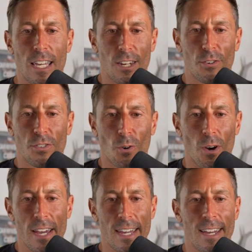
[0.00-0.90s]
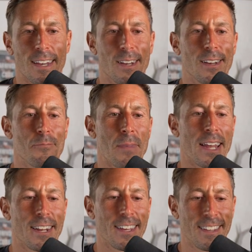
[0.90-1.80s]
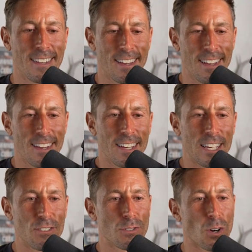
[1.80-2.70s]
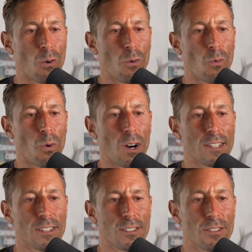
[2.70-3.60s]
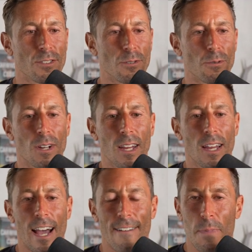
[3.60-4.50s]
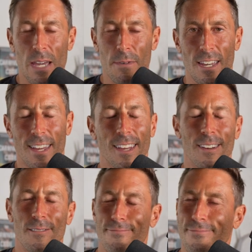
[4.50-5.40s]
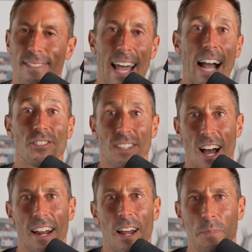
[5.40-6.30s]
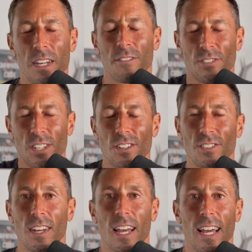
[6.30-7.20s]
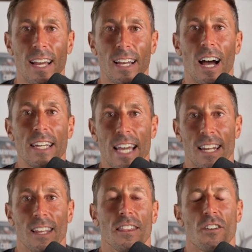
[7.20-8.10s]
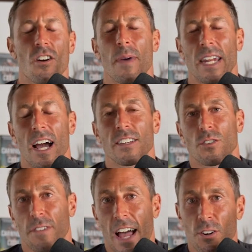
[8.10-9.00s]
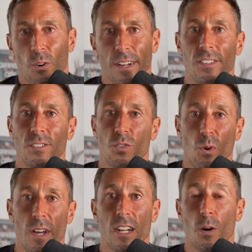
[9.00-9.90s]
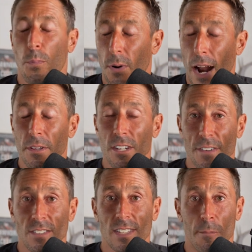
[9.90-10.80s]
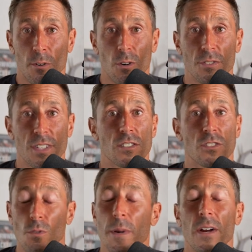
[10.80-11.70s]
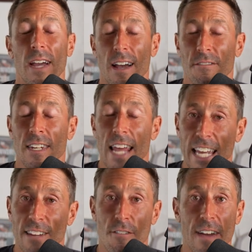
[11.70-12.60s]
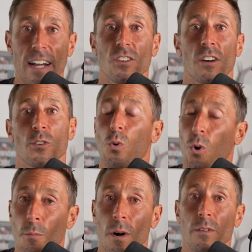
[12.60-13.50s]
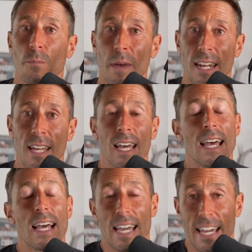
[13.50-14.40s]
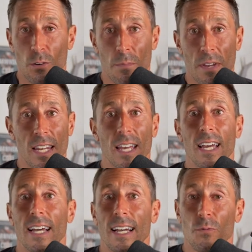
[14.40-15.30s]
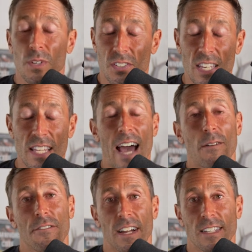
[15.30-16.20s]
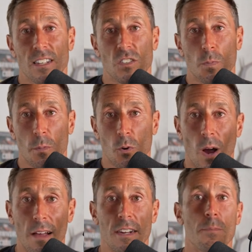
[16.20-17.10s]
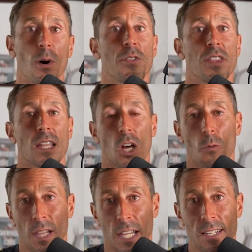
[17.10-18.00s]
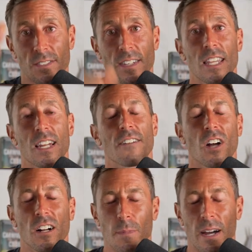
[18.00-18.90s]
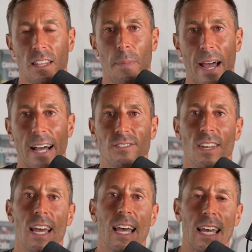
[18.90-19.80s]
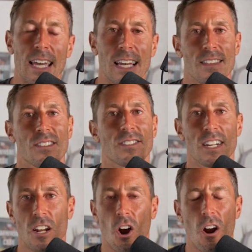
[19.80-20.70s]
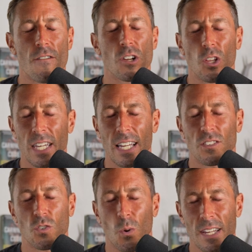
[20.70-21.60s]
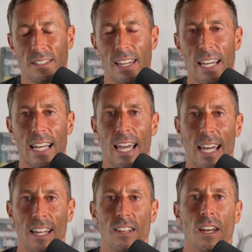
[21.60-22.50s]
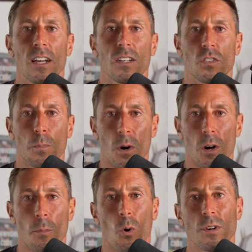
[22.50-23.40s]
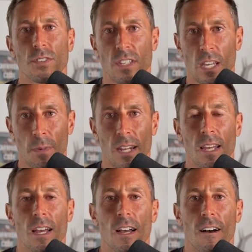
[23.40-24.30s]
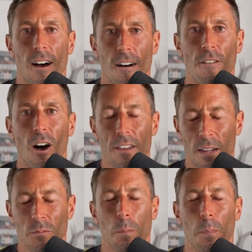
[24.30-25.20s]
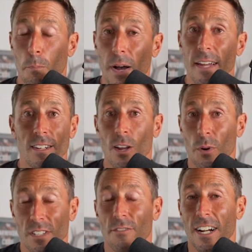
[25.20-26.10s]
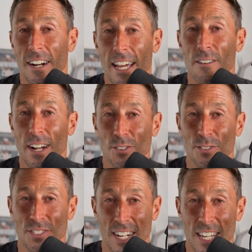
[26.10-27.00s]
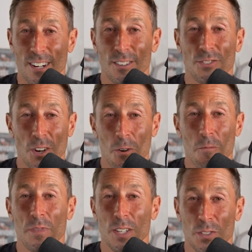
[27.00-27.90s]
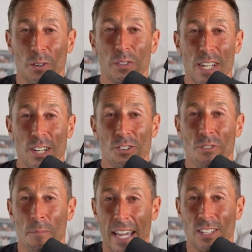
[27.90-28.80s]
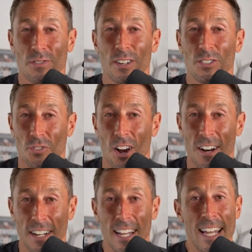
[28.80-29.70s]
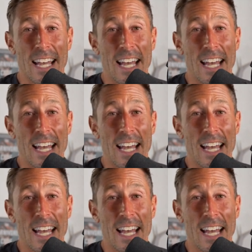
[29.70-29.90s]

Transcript: Eat your soy, men, if you don't want to have a baby. Actually, not. I'm being facetious. Again, there are many isoflavonoids in soy that are probably defense chemicals that do appear to have negative effects on your hormones, men and women. We see that reflected in sperm quality, both in the Loma Linda study that I've talked about in the past and in the study at Harvard looking at soy intake and sperm or semen uh, volumes. But no one's ever done an interventional study here. So the association remains very strong.